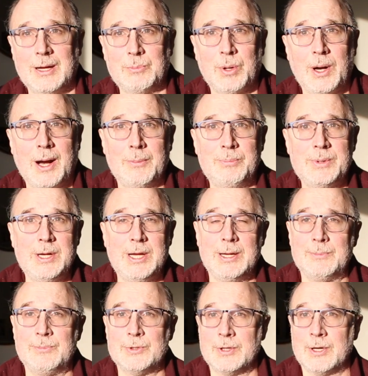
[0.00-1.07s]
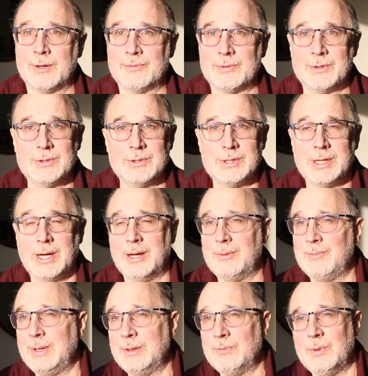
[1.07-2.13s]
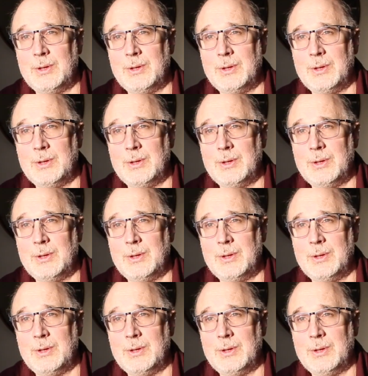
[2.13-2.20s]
property observers, and I mean,